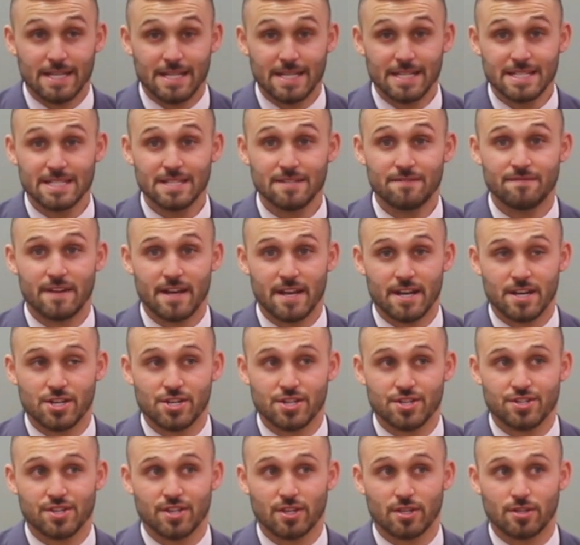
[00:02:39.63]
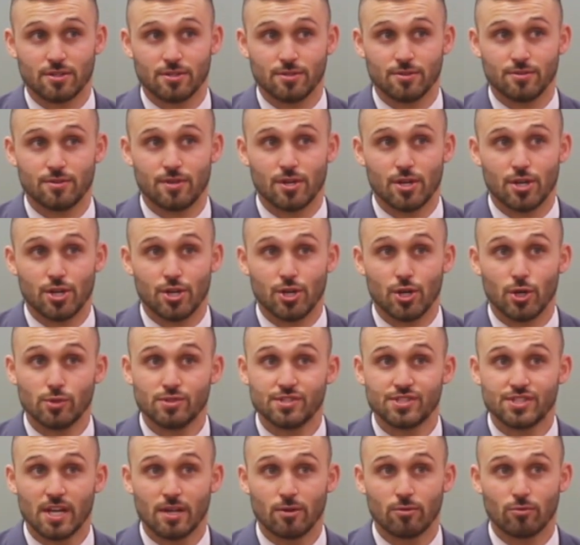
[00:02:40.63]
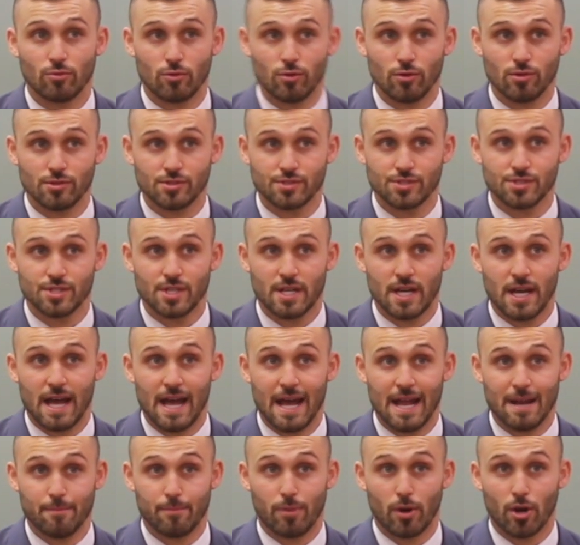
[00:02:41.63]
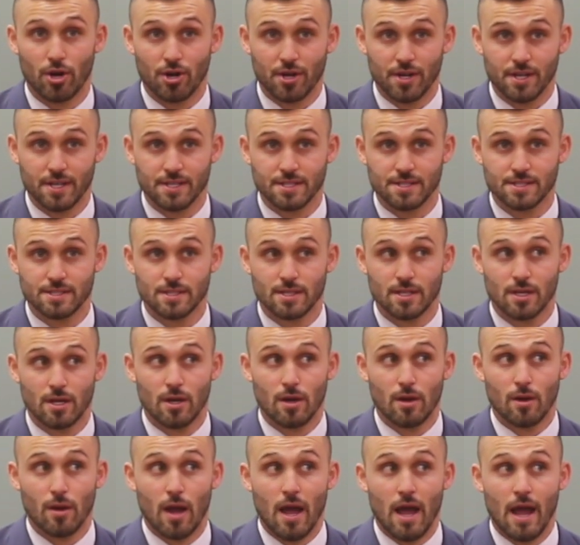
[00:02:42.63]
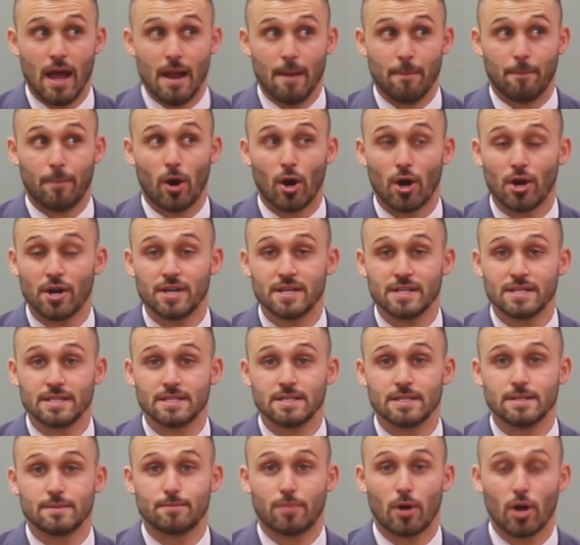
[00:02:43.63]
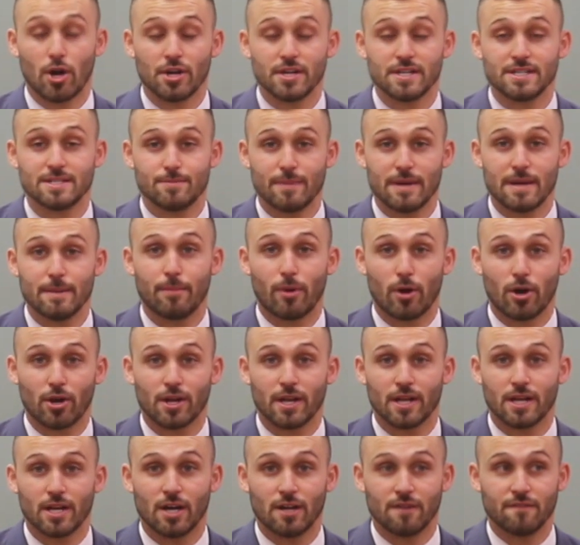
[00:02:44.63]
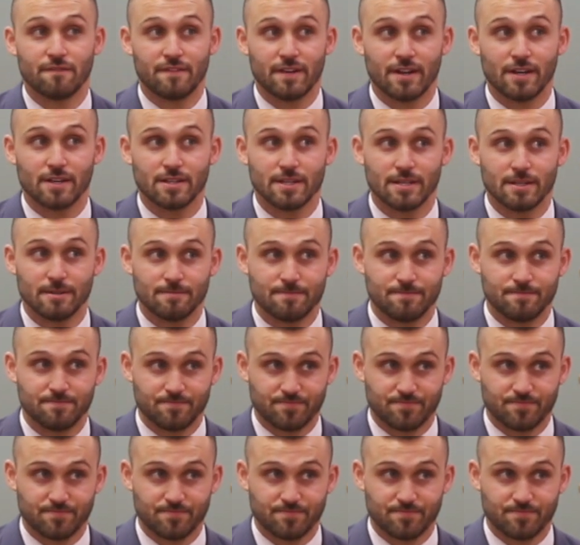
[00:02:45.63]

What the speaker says: Disadvantages include no set rules and parties may bargain unfairly.